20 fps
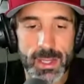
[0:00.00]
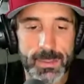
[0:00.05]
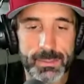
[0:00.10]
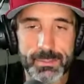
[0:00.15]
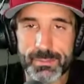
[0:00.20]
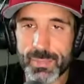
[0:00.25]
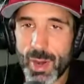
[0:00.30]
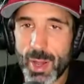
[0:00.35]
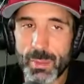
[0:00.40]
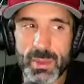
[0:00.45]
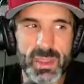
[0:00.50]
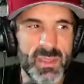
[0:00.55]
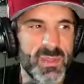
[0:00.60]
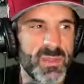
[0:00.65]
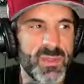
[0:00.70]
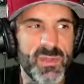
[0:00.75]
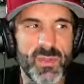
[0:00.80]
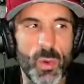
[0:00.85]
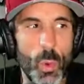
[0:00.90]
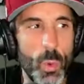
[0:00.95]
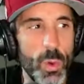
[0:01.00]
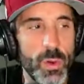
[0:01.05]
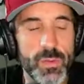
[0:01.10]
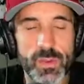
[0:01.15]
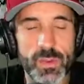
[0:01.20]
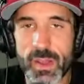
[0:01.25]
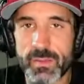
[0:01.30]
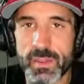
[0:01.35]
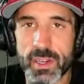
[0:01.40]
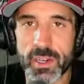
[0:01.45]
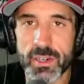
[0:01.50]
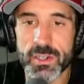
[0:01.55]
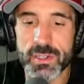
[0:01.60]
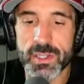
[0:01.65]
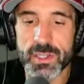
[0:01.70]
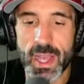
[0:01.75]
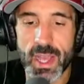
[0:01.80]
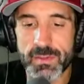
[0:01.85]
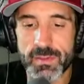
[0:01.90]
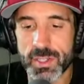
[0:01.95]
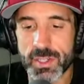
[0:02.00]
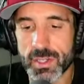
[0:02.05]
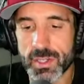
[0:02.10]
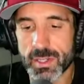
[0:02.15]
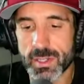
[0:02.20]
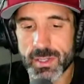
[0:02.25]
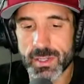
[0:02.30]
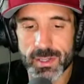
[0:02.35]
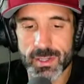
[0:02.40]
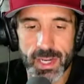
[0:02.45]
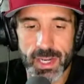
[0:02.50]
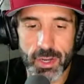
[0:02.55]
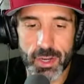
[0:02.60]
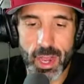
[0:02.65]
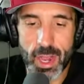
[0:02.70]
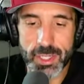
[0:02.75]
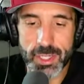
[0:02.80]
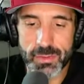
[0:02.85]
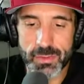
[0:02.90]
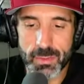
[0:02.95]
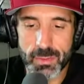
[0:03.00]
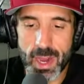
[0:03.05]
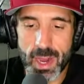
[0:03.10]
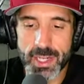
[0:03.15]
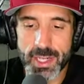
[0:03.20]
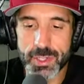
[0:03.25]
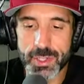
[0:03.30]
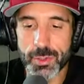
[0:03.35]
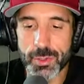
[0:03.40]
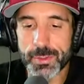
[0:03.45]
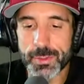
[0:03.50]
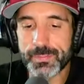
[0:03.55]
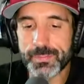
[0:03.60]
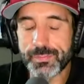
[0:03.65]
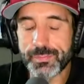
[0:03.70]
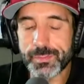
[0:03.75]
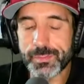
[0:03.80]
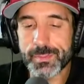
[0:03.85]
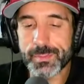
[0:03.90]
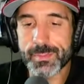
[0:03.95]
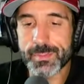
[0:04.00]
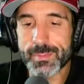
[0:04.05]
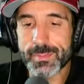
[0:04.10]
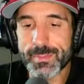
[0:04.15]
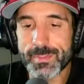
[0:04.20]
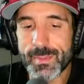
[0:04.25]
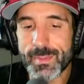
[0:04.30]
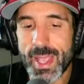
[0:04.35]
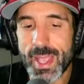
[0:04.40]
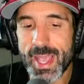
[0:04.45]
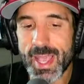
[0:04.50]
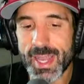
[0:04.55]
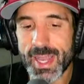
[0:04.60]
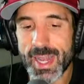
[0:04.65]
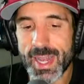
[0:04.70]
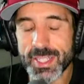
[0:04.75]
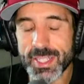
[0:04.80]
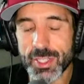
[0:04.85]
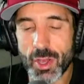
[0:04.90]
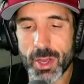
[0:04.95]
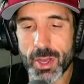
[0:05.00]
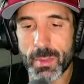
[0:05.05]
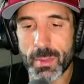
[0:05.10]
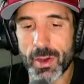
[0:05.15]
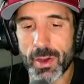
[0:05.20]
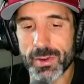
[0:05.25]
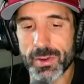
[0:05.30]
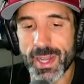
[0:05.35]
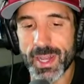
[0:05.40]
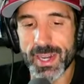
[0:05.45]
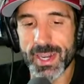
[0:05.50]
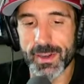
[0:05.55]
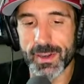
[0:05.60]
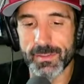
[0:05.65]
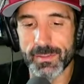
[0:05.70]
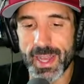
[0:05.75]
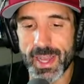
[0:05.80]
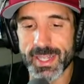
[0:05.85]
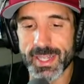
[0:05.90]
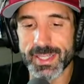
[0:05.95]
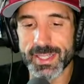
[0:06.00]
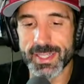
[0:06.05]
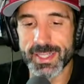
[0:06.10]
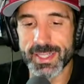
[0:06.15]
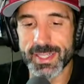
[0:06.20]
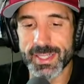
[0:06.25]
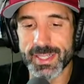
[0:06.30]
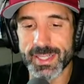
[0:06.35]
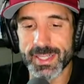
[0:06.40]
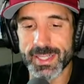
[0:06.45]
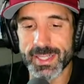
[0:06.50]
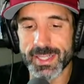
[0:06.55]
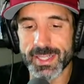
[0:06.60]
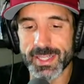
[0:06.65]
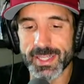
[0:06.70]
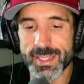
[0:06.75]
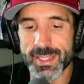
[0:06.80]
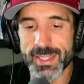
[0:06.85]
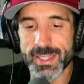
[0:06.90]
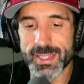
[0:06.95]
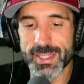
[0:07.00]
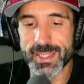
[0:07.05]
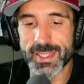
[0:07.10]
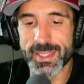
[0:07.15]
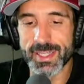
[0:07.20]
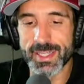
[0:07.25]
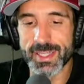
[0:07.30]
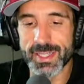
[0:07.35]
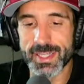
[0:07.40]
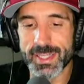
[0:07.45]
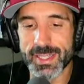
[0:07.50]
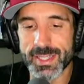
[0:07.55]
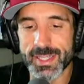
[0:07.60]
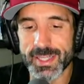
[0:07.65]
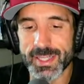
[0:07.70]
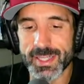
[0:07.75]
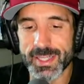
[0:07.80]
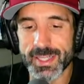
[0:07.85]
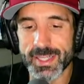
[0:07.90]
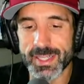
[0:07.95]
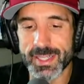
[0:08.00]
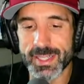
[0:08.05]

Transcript: probably four or five years after I graduated from high school. And I saw him out at an event, and